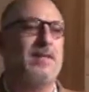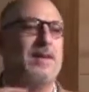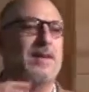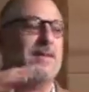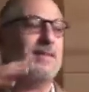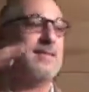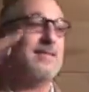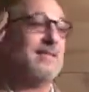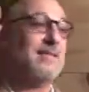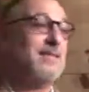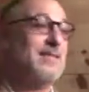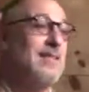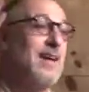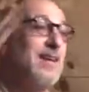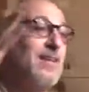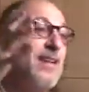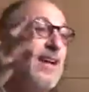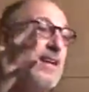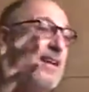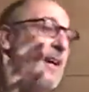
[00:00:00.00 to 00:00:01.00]
The, the
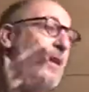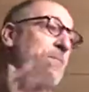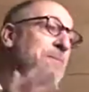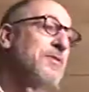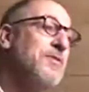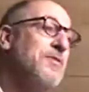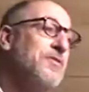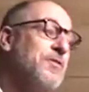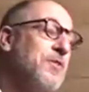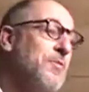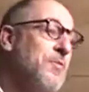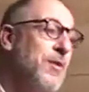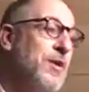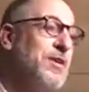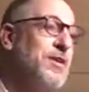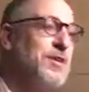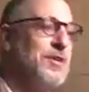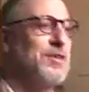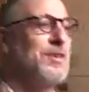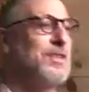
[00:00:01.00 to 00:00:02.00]
sunlight coming through the
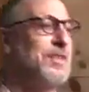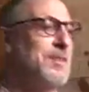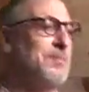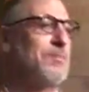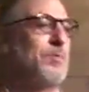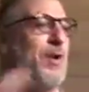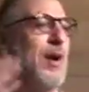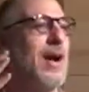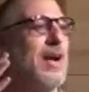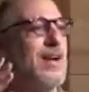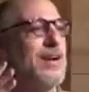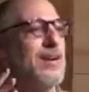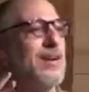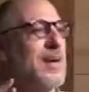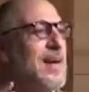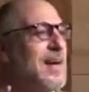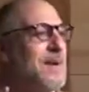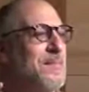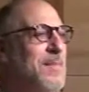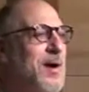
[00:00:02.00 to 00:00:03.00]
window looked brighter.